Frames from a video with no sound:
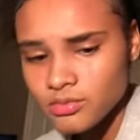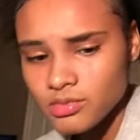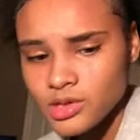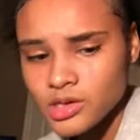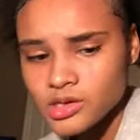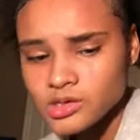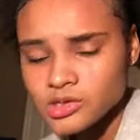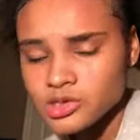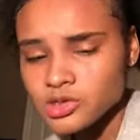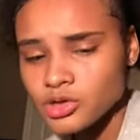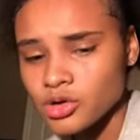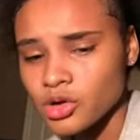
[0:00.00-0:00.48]

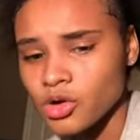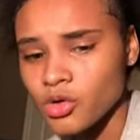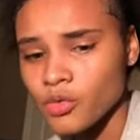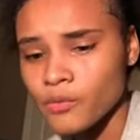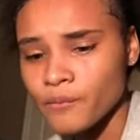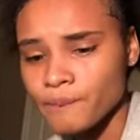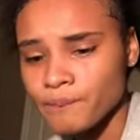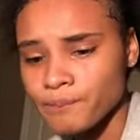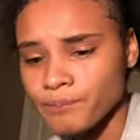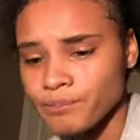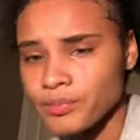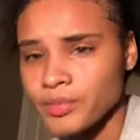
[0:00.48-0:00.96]
So
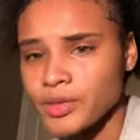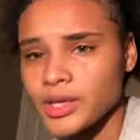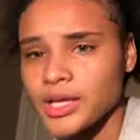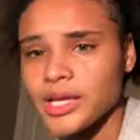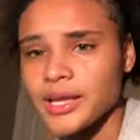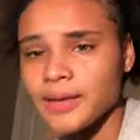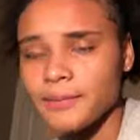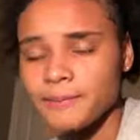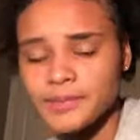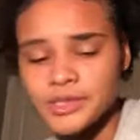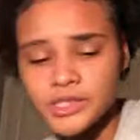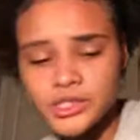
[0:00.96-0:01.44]

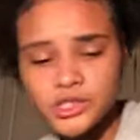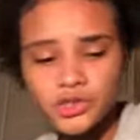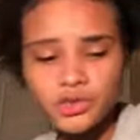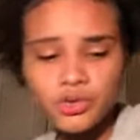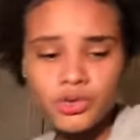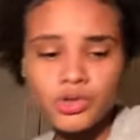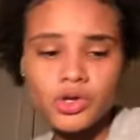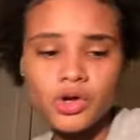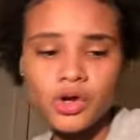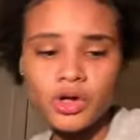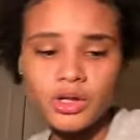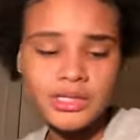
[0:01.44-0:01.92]
let me show
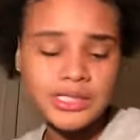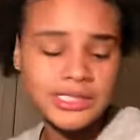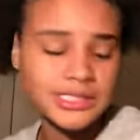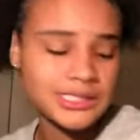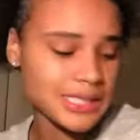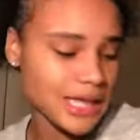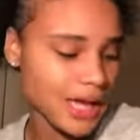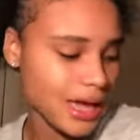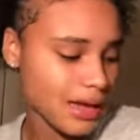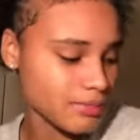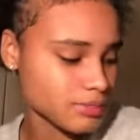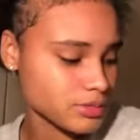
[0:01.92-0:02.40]
you all these
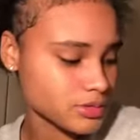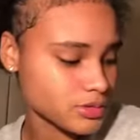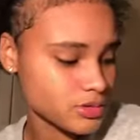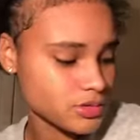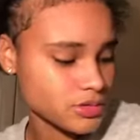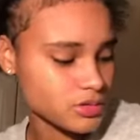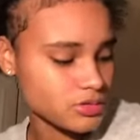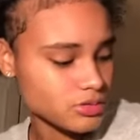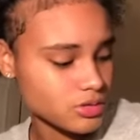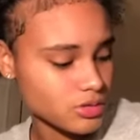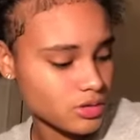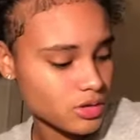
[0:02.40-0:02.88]

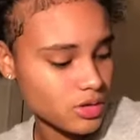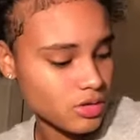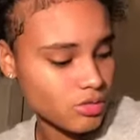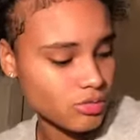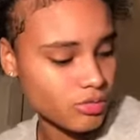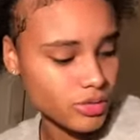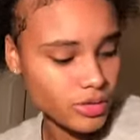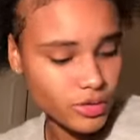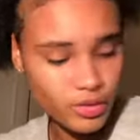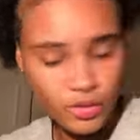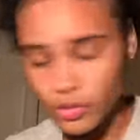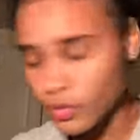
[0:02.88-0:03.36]
apps
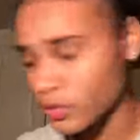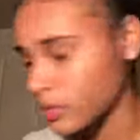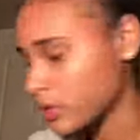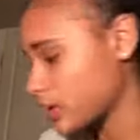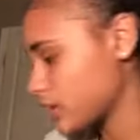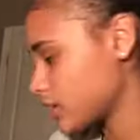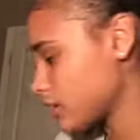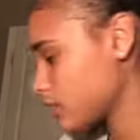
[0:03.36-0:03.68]
real quick.